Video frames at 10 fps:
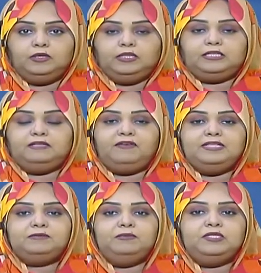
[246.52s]
The
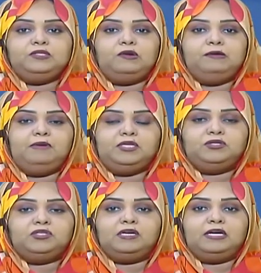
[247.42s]
Defense Minister, Major
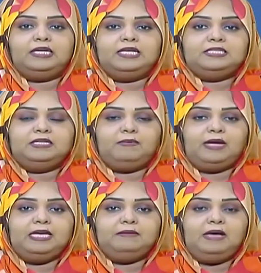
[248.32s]
General Yassin
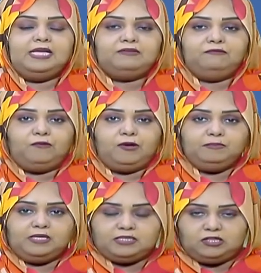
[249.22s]
Ibrahim, has
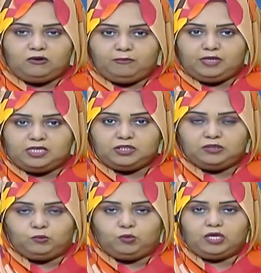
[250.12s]
affirmed his determination
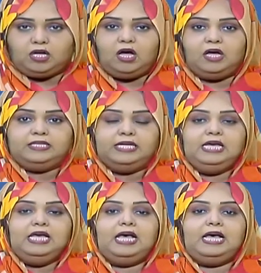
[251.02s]
to work hard
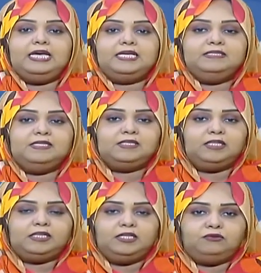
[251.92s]
and
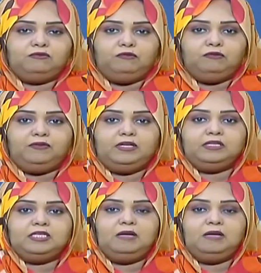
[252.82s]
consistently to fulfill the